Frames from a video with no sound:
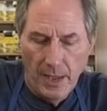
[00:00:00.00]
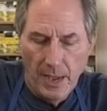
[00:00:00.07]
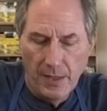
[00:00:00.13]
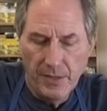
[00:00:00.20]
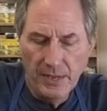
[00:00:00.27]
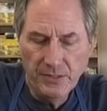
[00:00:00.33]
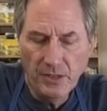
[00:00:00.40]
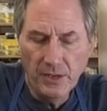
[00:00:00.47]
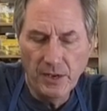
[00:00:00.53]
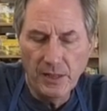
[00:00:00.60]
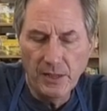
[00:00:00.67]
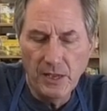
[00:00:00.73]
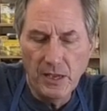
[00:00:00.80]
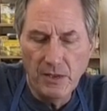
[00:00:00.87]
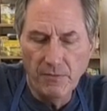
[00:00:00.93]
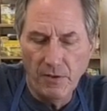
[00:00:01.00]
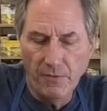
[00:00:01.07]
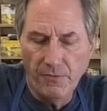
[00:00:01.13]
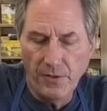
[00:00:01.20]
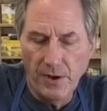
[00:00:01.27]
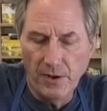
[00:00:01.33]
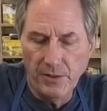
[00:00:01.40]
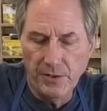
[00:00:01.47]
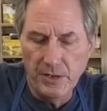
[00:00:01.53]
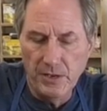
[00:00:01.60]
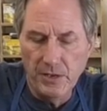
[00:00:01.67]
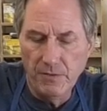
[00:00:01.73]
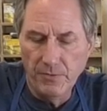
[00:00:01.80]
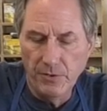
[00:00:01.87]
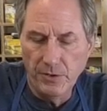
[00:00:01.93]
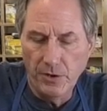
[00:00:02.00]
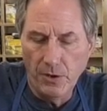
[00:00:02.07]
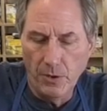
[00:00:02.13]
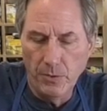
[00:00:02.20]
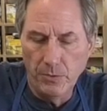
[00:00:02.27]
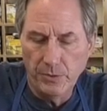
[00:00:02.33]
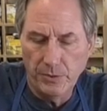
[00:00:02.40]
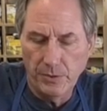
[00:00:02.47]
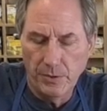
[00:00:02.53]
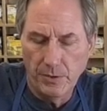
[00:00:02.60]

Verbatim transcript: And that's going to leave a fairly even coat.